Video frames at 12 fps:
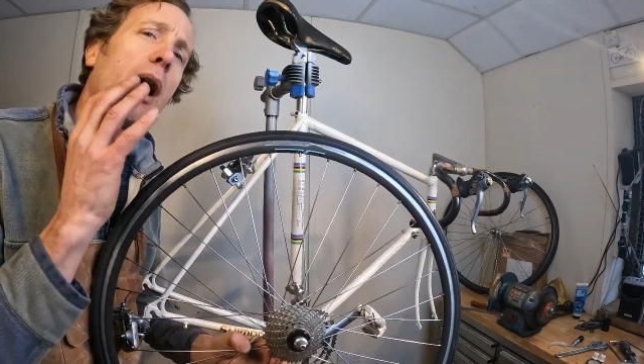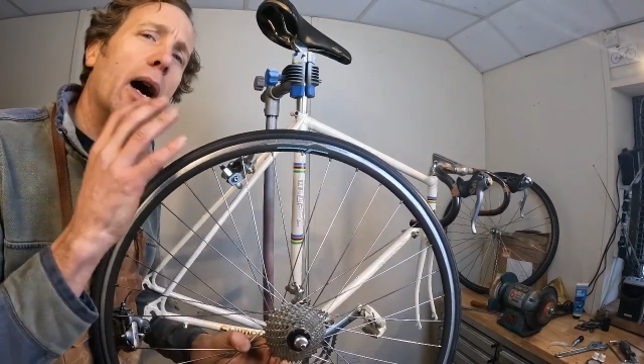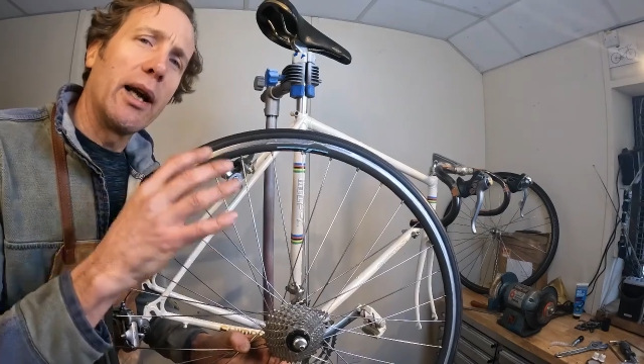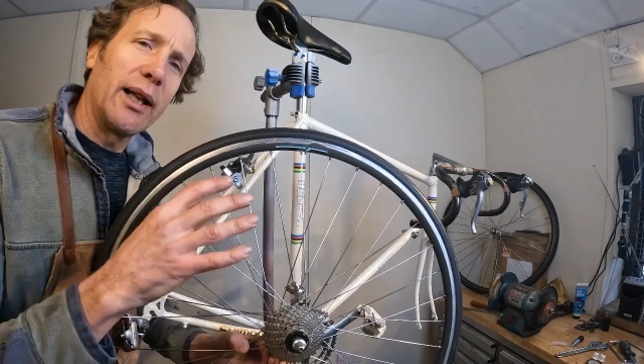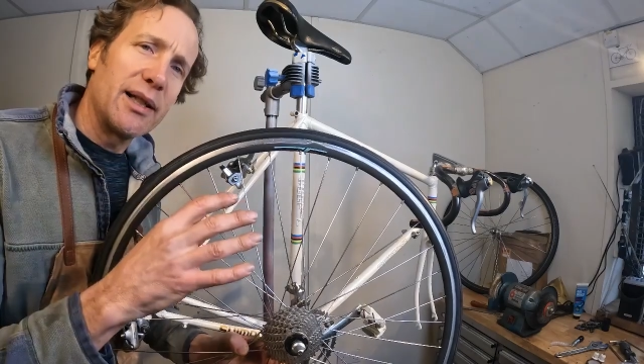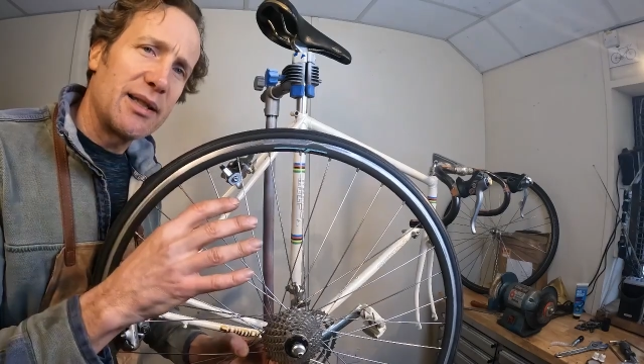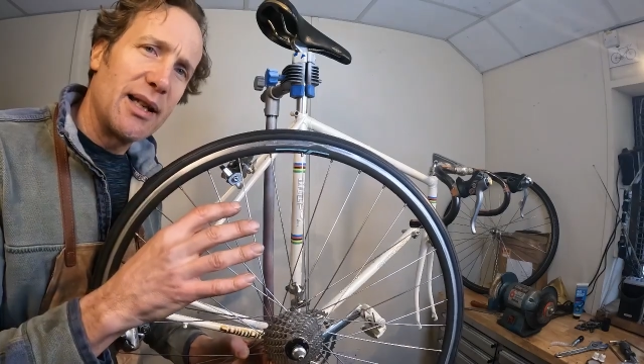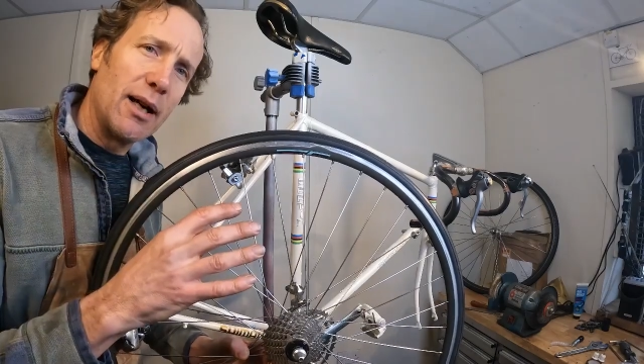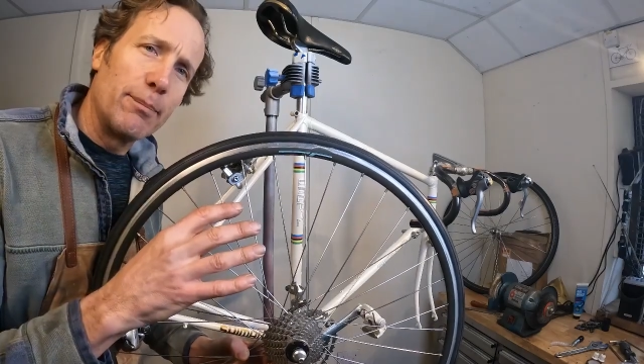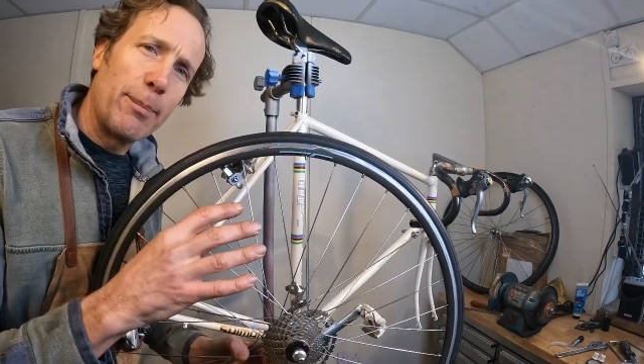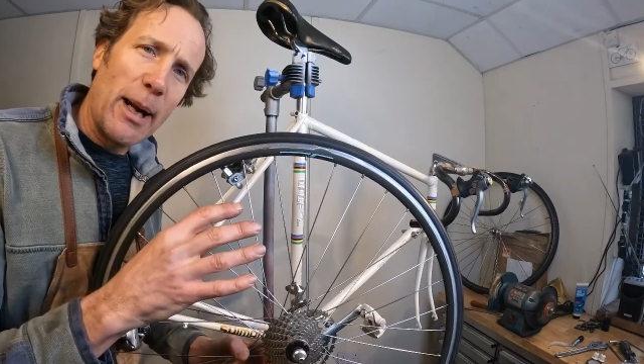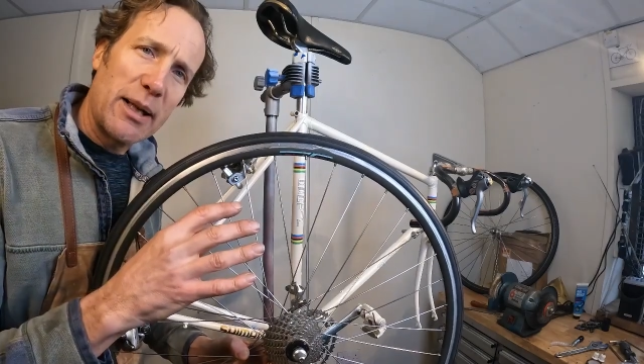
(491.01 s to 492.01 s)
It's
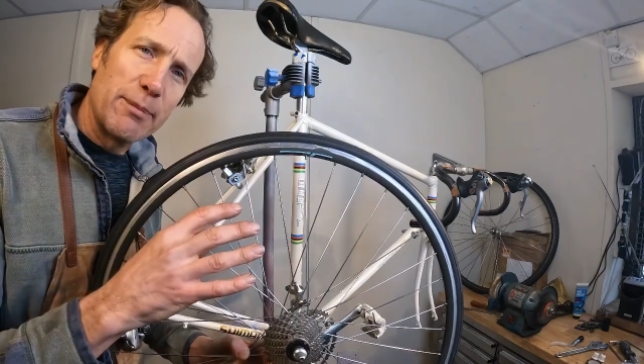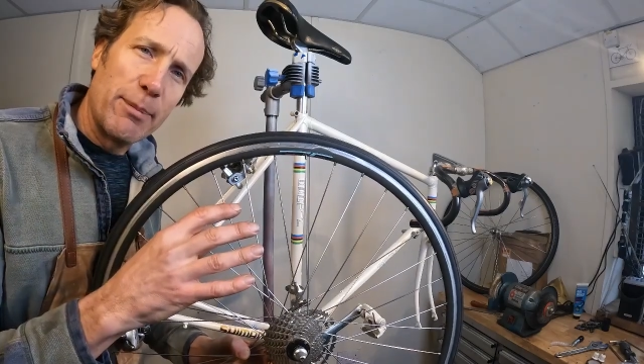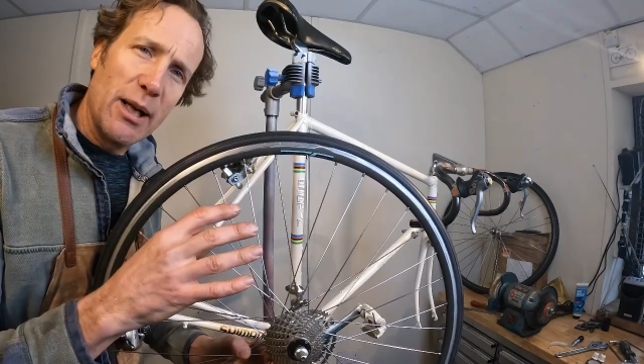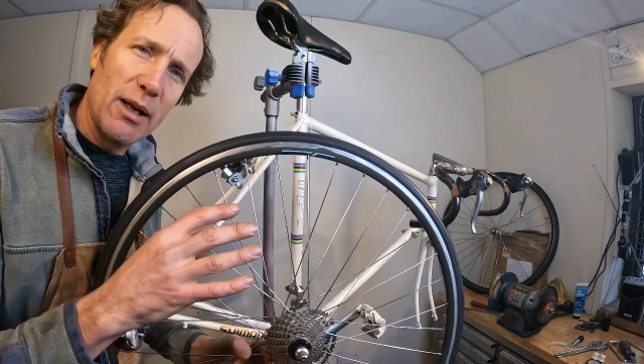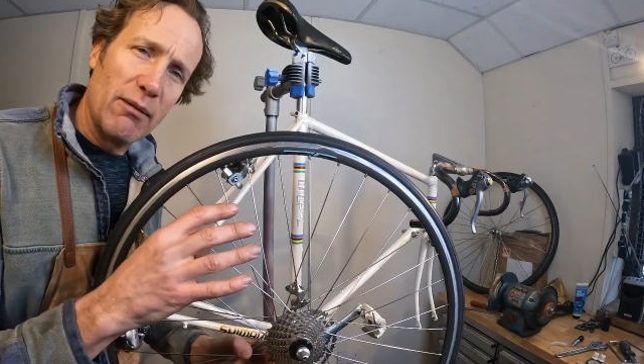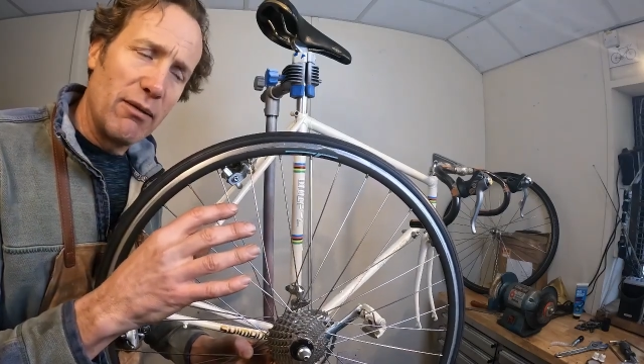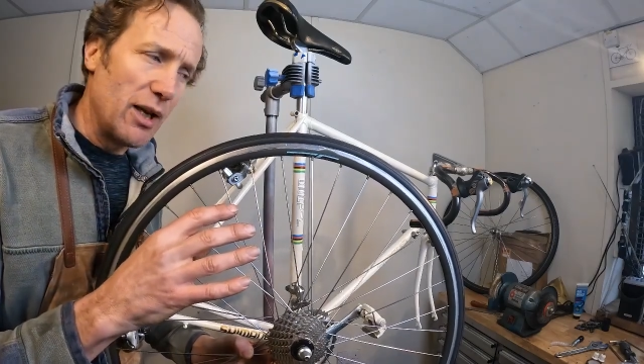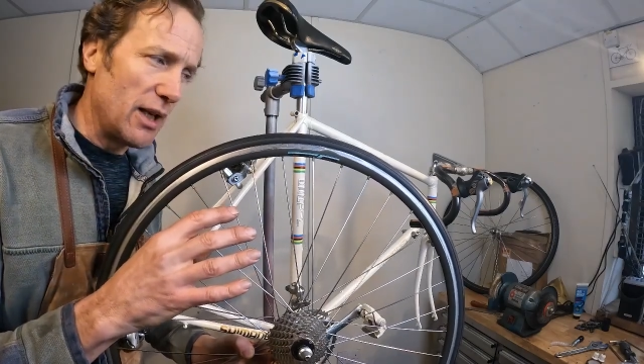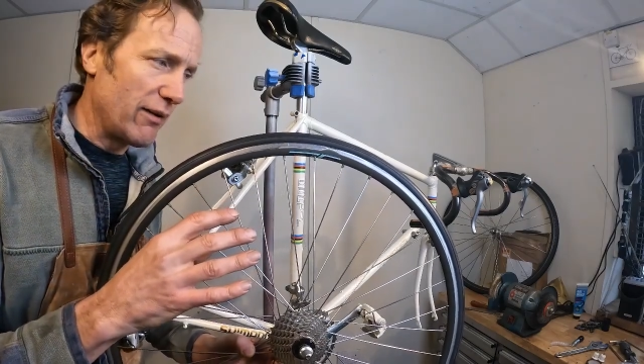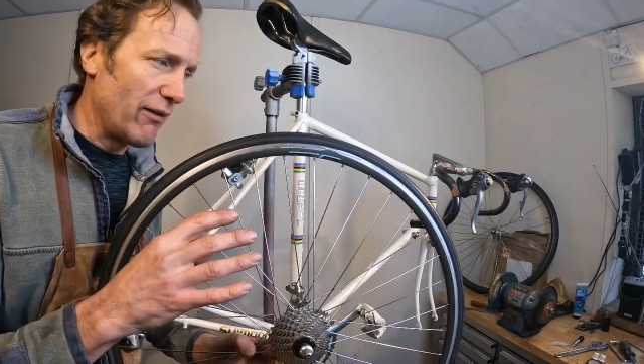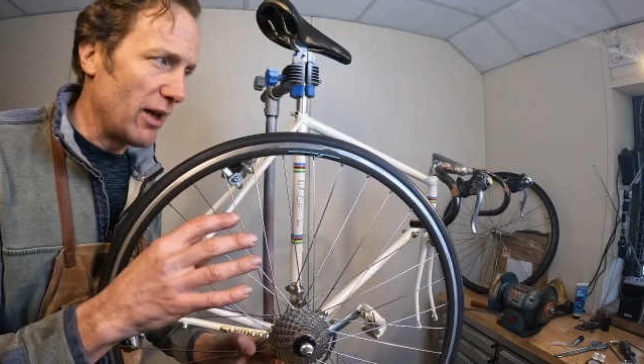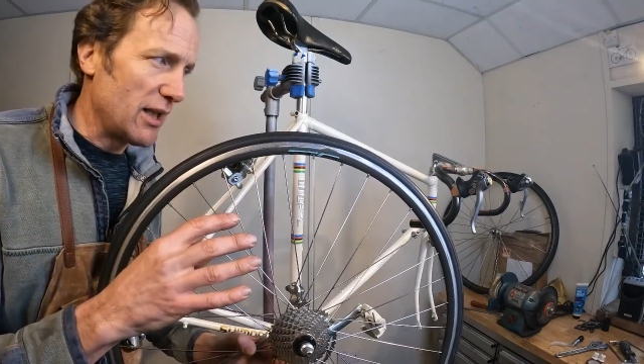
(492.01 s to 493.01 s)
now back to being
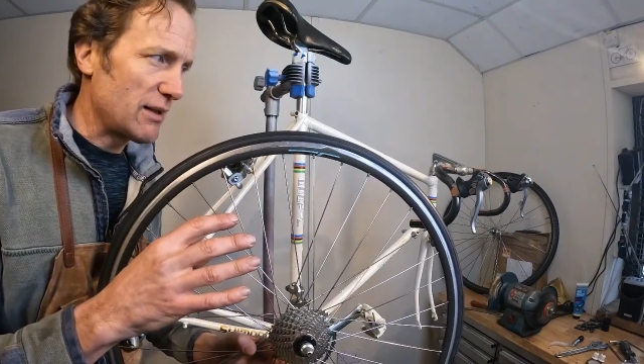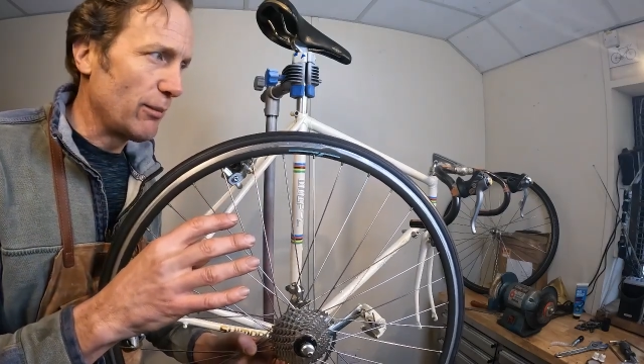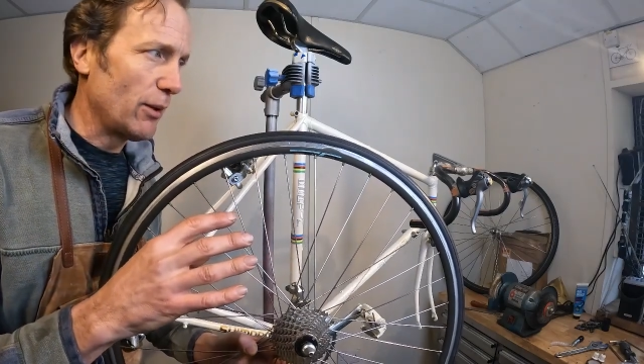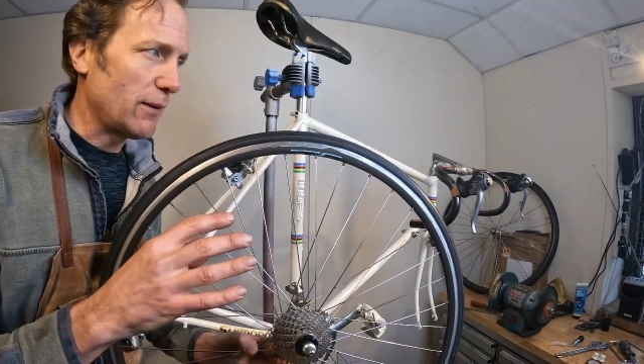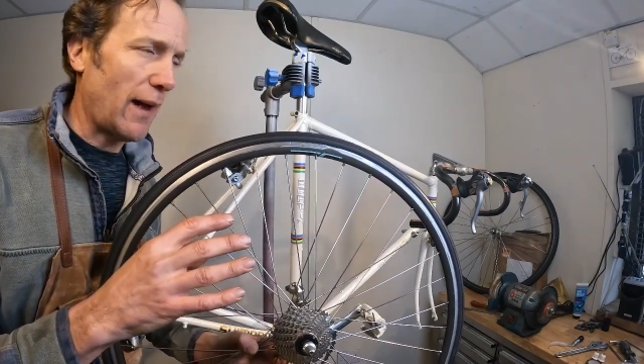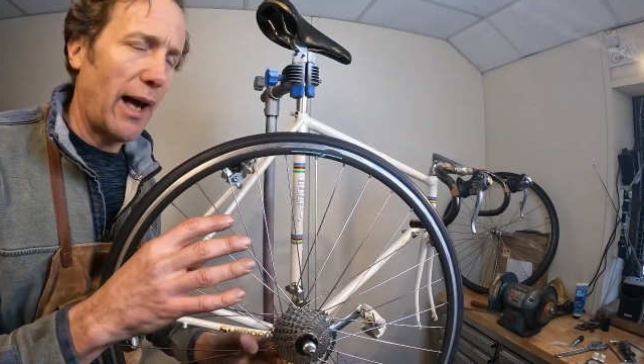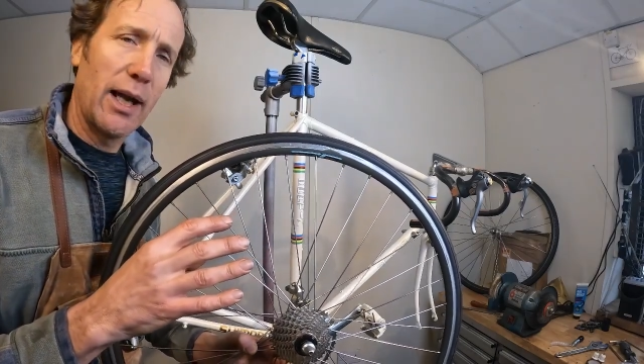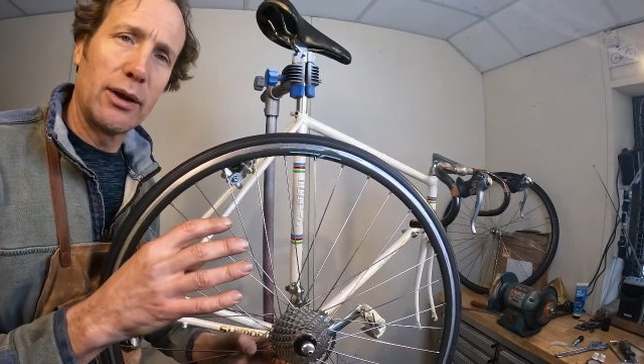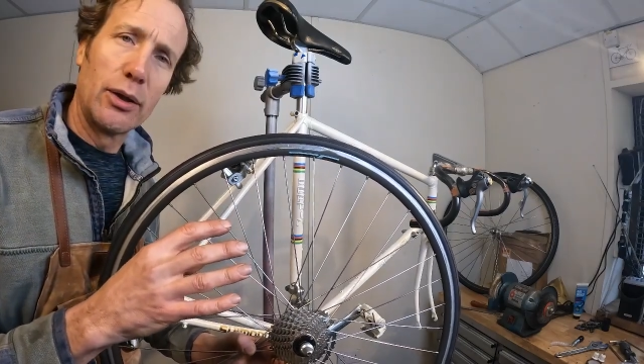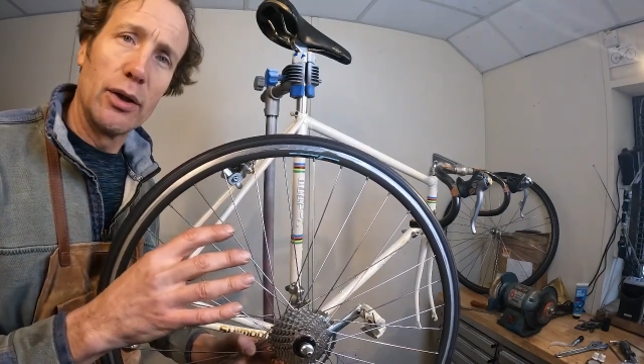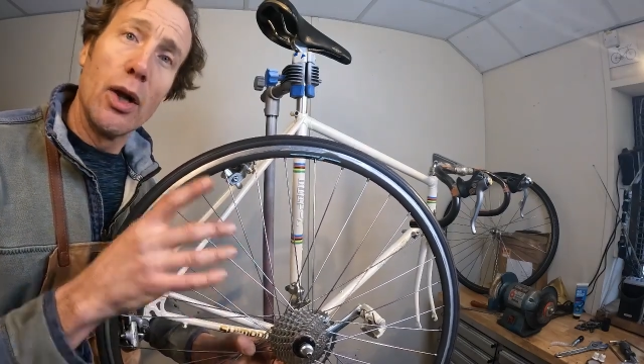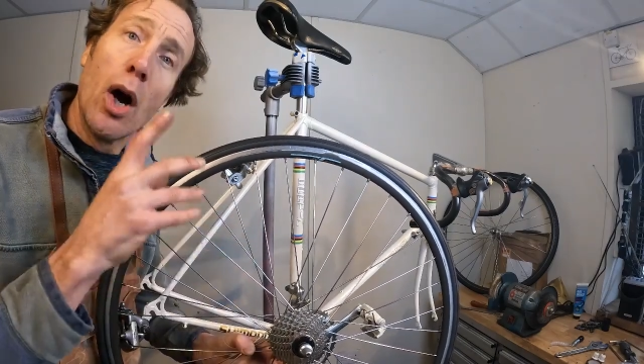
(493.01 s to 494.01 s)
really, really smooth
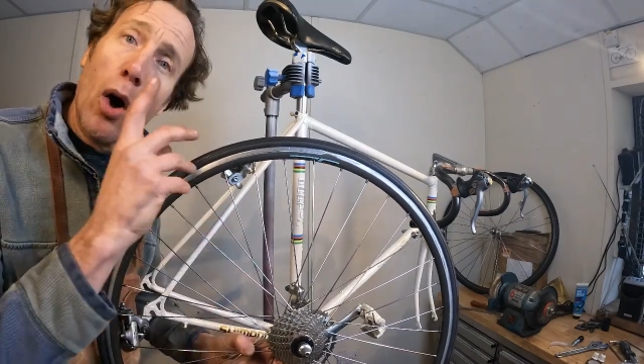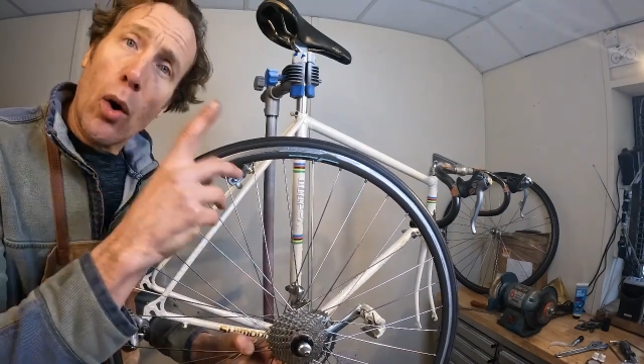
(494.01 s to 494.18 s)
and good.